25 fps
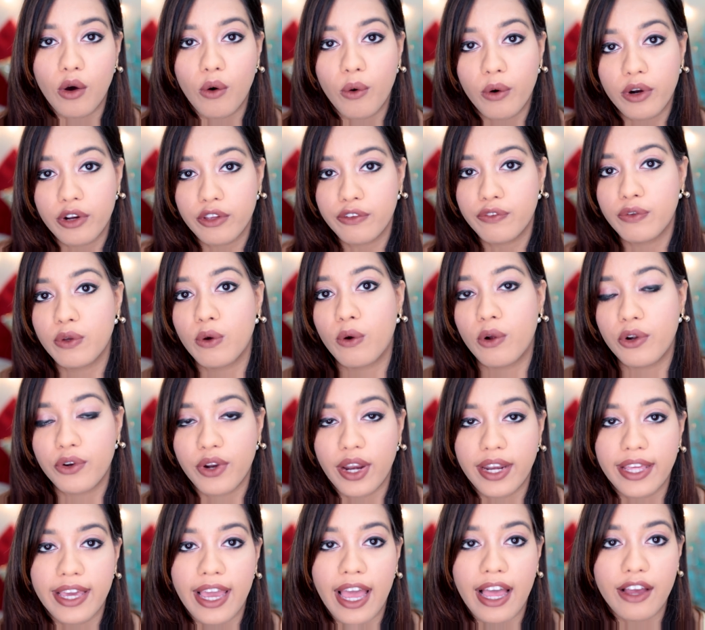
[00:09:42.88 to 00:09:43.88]
or if you
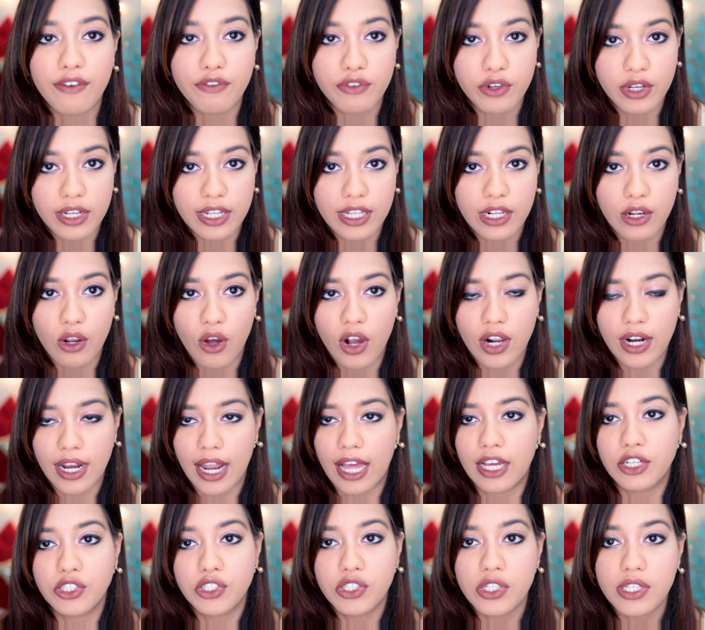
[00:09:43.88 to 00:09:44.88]
already have really long
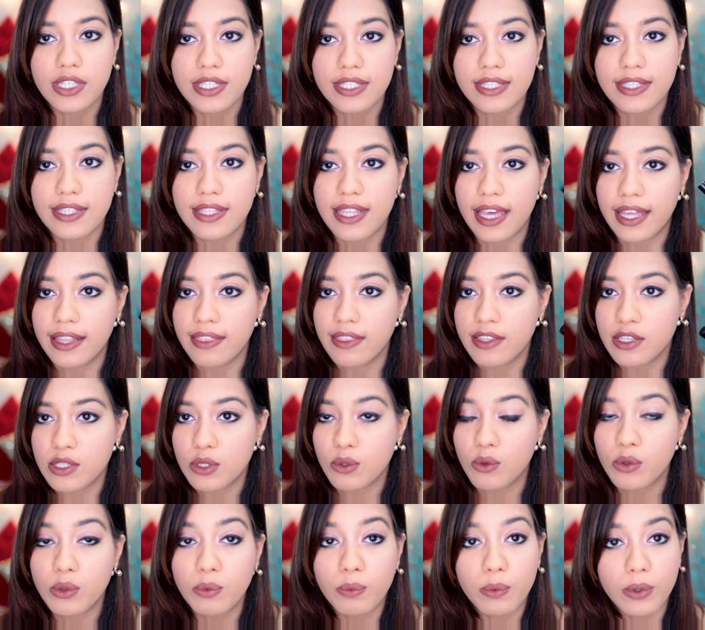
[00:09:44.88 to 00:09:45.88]
lashes, then
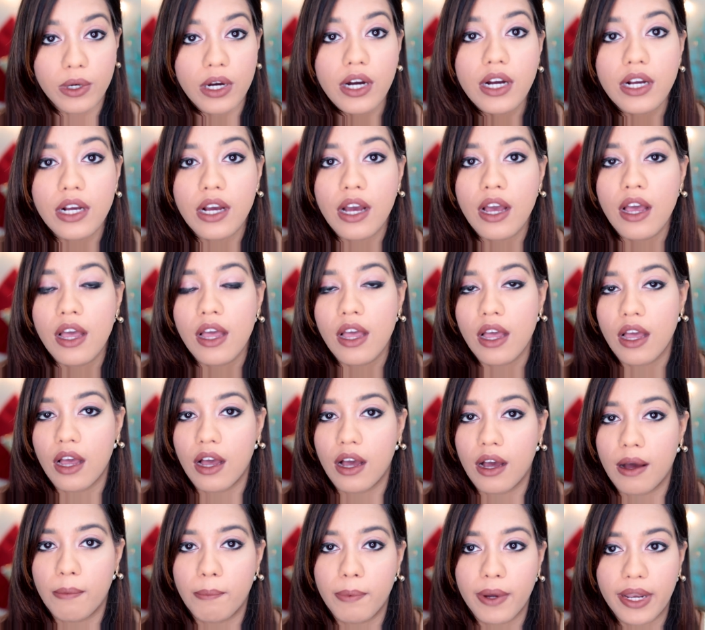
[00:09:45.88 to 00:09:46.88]
this could work,
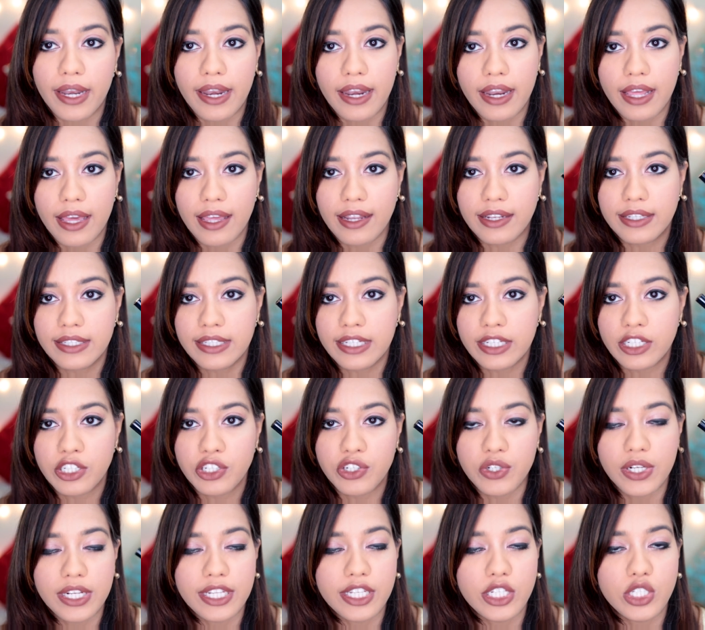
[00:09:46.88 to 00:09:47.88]
but it
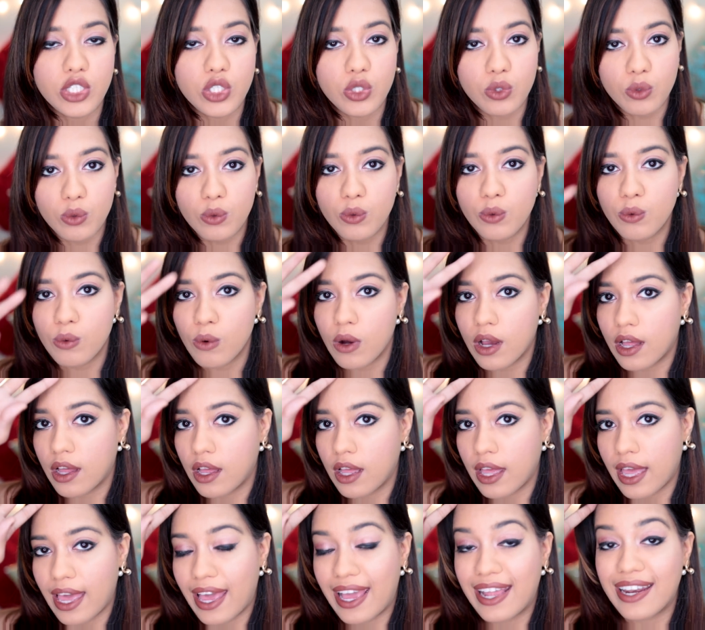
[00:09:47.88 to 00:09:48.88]
didn't really do
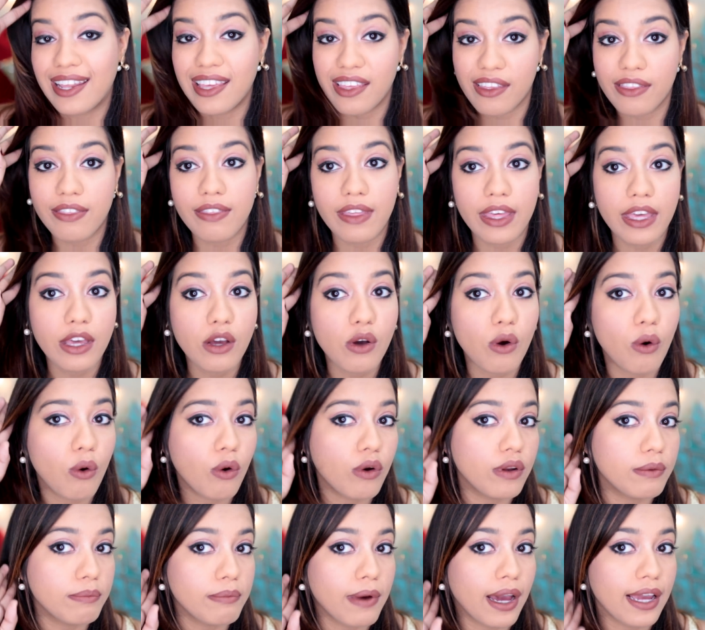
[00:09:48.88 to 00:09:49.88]
anything
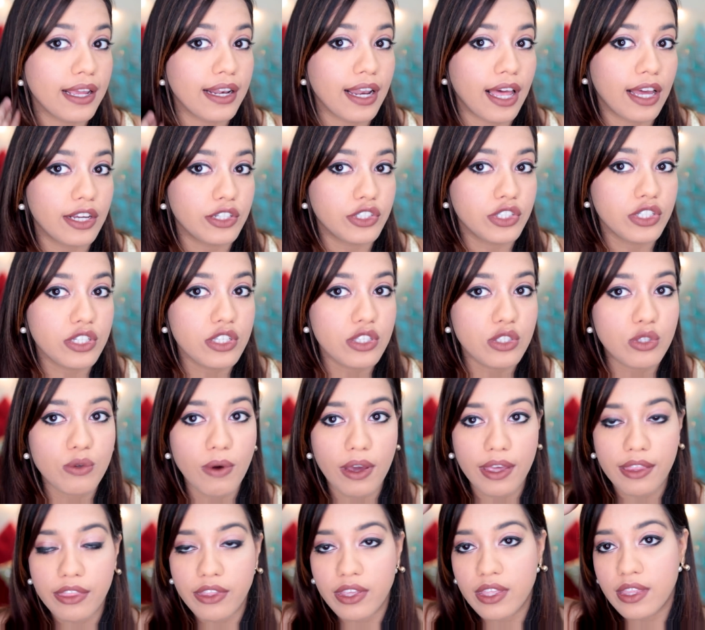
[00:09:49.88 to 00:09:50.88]
on my lashes,
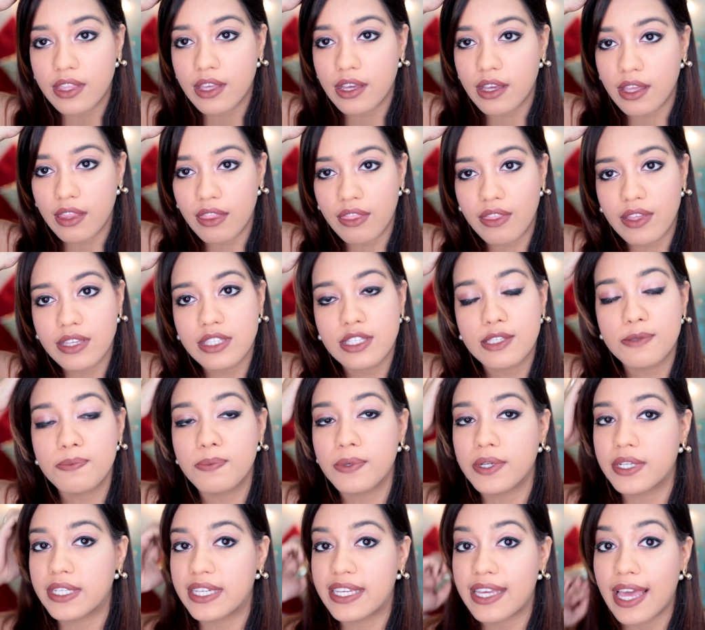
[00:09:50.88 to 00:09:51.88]
so I think this is
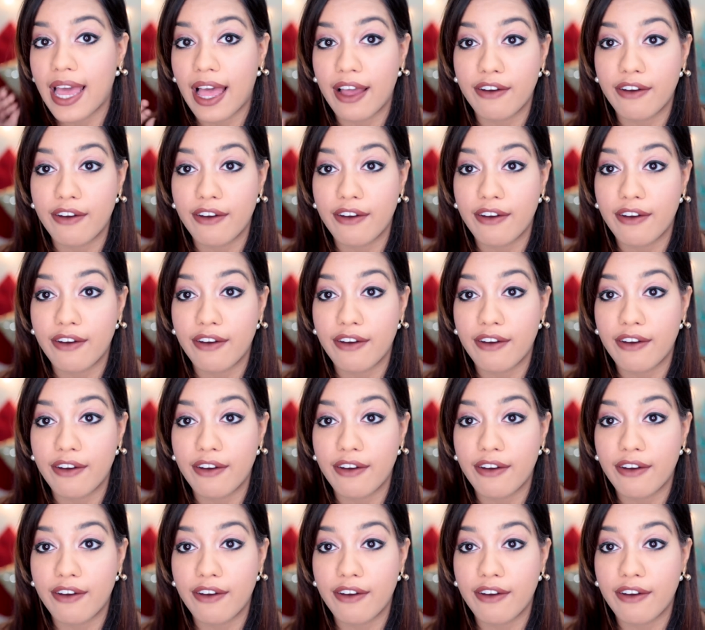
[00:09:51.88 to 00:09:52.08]
pretty